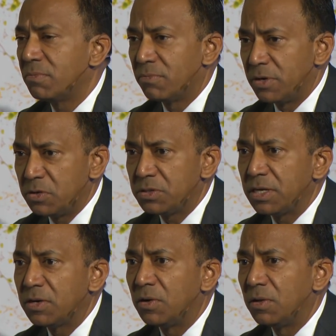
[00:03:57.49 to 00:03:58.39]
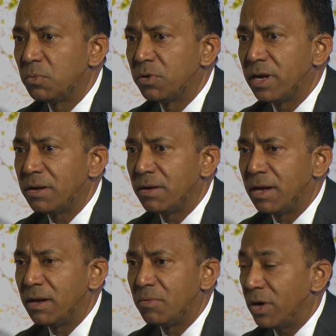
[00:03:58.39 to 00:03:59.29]
reducing coal, we're at
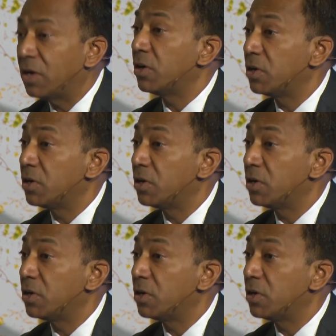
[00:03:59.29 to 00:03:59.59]
record